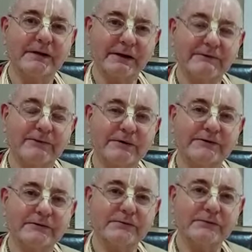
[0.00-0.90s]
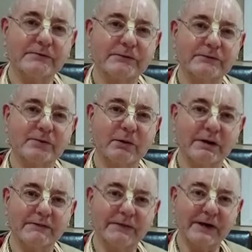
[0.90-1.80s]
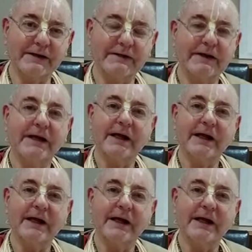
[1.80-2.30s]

if one's guru is qualified,